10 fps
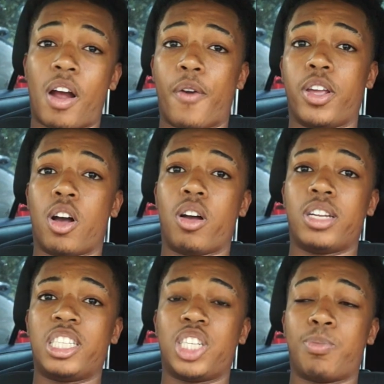I were y'all,
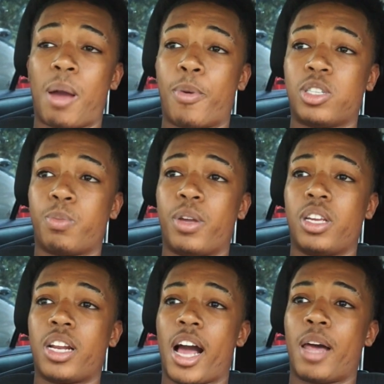this is just my personal
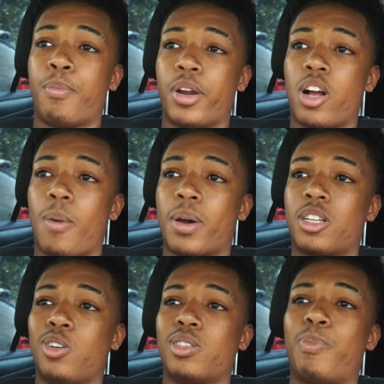opinion, I'd bring all my
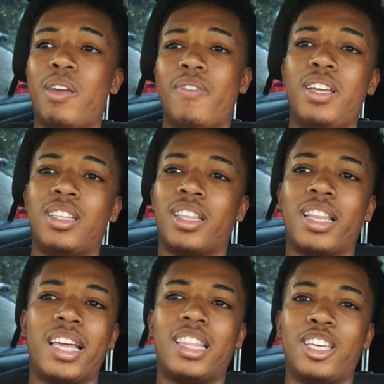clothes. The
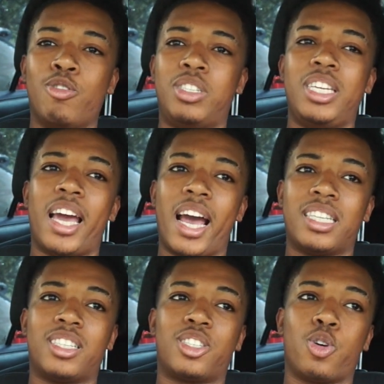the UC
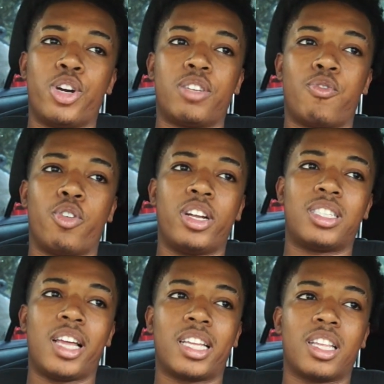has the storage for it.
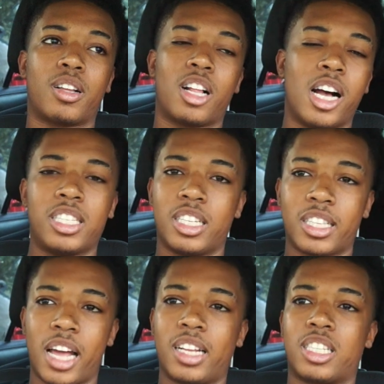It's like the closet is
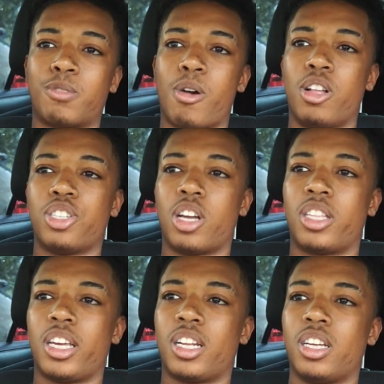not as small as y'all
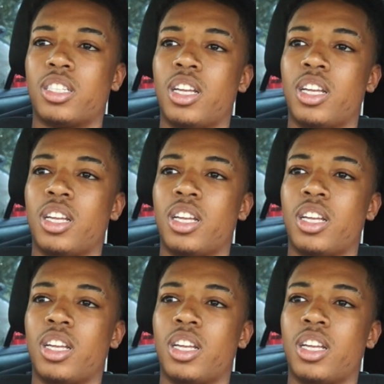think it is.